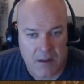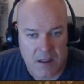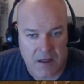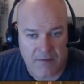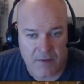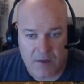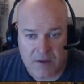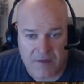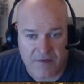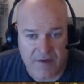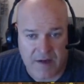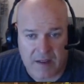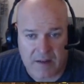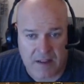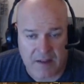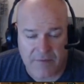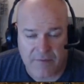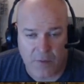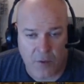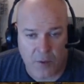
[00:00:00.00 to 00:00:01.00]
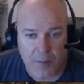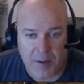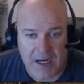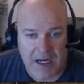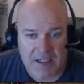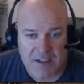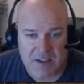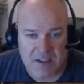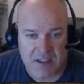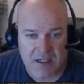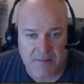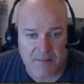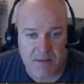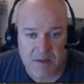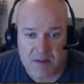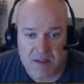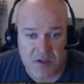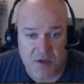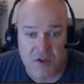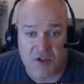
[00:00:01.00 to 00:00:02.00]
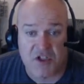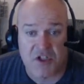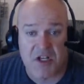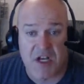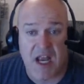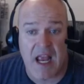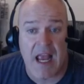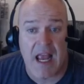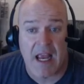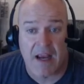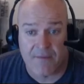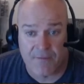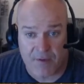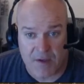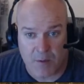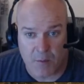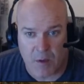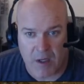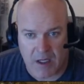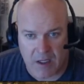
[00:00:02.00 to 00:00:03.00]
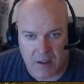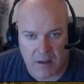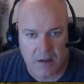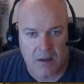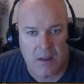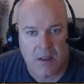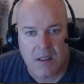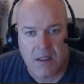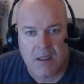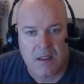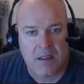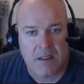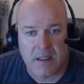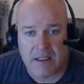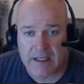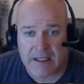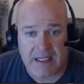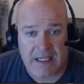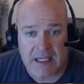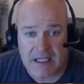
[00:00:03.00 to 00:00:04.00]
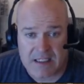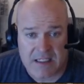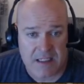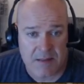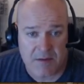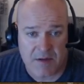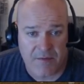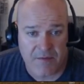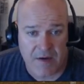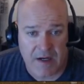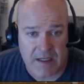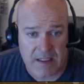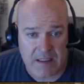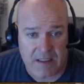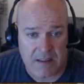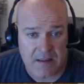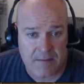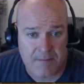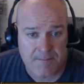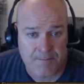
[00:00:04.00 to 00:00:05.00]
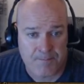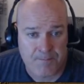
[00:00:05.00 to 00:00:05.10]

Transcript: I've only found like 4 patches and I've been searching everywhere and I can't seem to find it.